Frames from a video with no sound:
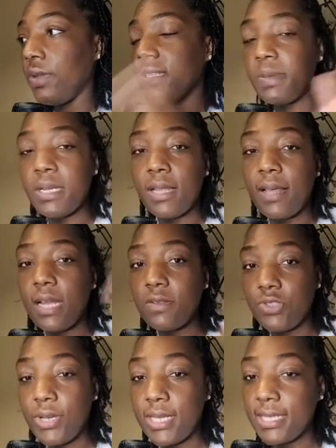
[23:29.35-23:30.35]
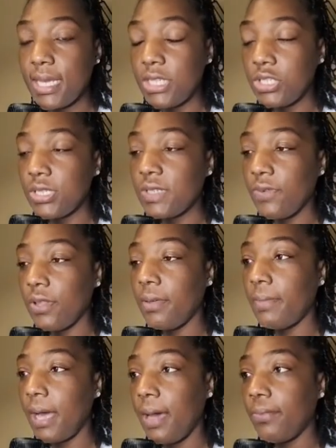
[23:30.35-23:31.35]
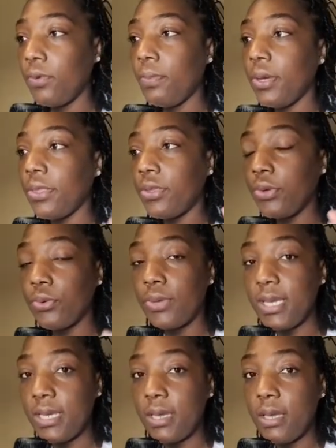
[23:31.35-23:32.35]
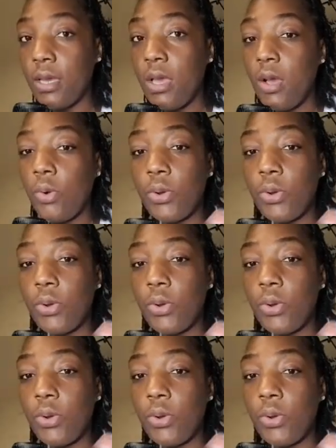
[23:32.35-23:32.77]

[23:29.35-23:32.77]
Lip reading: there's been a lot of translations for the Bible, but the Greek